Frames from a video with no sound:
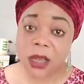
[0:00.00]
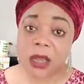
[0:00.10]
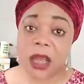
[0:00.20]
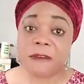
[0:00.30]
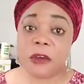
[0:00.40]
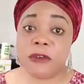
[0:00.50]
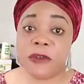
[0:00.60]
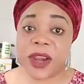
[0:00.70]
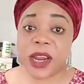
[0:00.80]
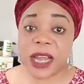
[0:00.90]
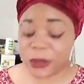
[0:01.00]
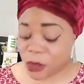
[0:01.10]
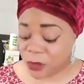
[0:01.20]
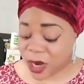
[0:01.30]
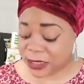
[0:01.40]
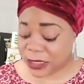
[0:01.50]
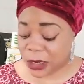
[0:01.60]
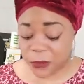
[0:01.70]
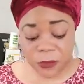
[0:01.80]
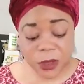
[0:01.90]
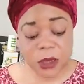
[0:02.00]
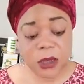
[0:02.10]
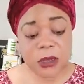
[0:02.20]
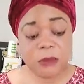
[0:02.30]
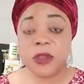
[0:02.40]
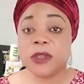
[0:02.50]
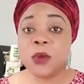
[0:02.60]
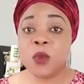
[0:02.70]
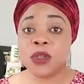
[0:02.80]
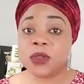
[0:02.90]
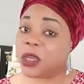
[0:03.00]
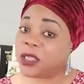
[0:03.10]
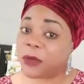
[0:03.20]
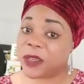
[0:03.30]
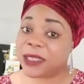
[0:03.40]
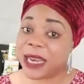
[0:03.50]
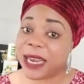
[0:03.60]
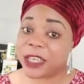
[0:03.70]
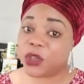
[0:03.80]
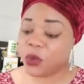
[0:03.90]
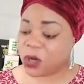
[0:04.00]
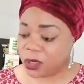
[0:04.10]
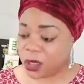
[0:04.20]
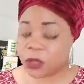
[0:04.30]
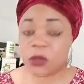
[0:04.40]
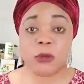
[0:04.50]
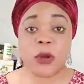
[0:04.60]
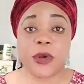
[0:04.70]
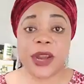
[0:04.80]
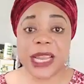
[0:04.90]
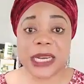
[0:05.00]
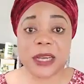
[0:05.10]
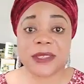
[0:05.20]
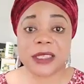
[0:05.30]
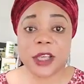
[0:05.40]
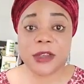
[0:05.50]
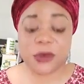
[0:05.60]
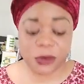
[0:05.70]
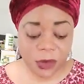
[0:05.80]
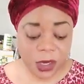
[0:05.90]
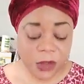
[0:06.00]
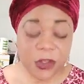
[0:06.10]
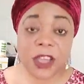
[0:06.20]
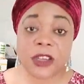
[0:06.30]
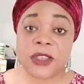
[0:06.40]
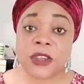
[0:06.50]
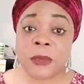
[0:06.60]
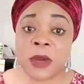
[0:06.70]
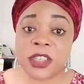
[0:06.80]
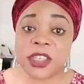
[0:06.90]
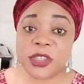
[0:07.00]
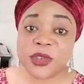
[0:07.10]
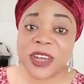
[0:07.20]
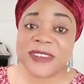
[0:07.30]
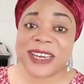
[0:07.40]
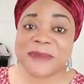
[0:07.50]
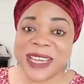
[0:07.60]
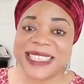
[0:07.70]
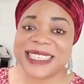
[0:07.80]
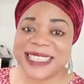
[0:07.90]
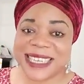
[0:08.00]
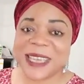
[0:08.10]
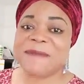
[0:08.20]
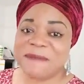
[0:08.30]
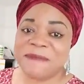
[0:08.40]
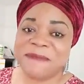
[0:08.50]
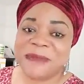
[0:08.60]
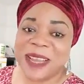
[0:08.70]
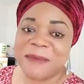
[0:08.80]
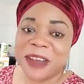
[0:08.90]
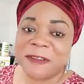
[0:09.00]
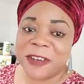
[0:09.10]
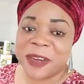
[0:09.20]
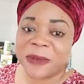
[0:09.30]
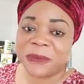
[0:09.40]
I've got 3 at home right now, using 1/3 because they're large one. Tomorrow again, I'll see you. Thank you so much. Do have an amazing day. Bye for now.